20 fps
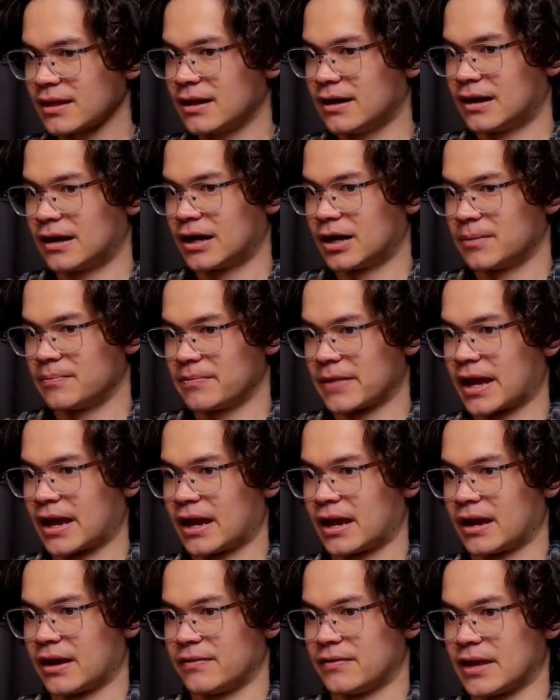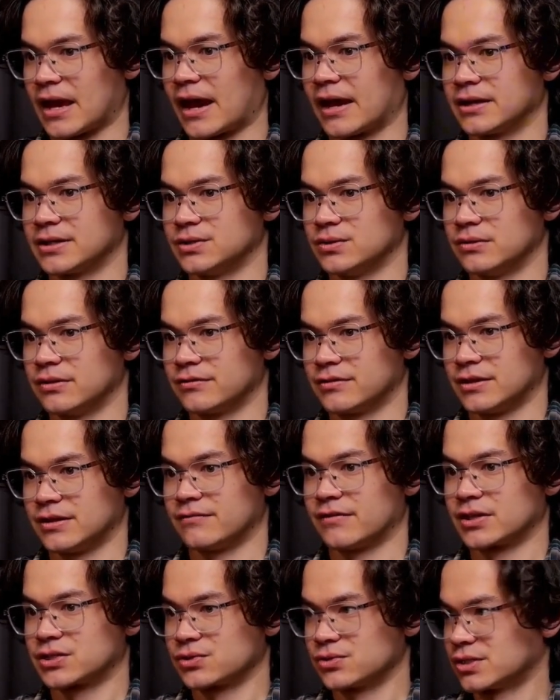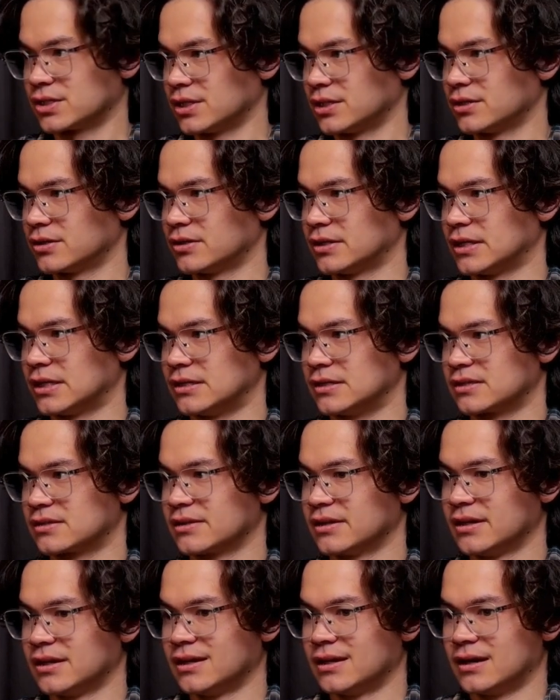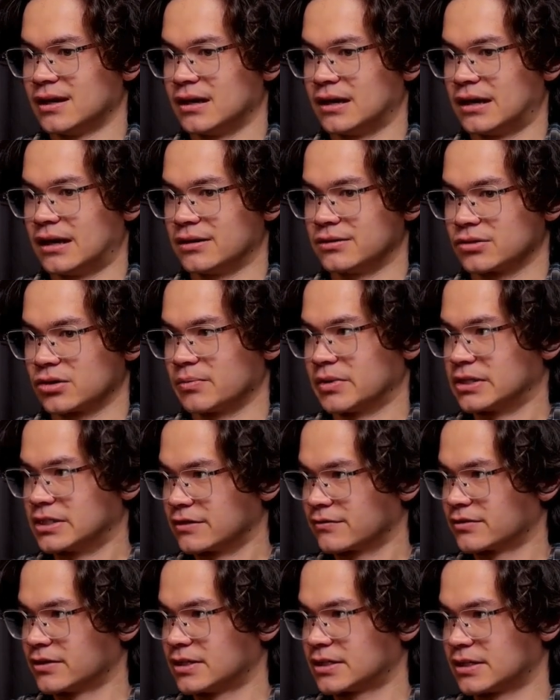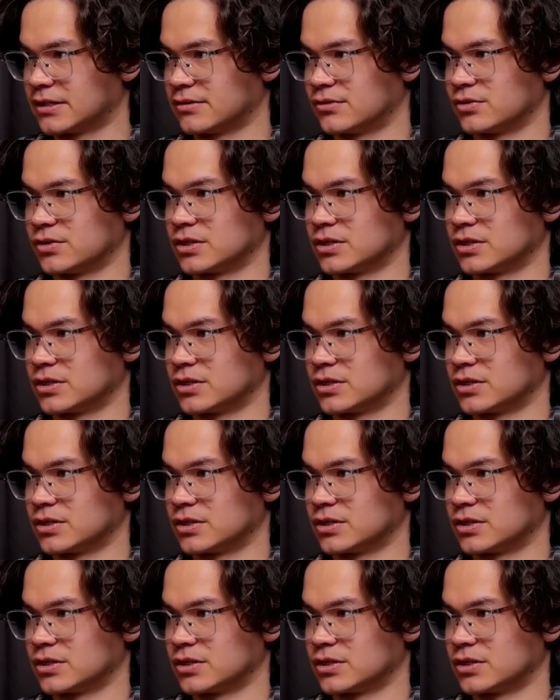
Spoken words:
And the attitude of the investors here is a little bit different.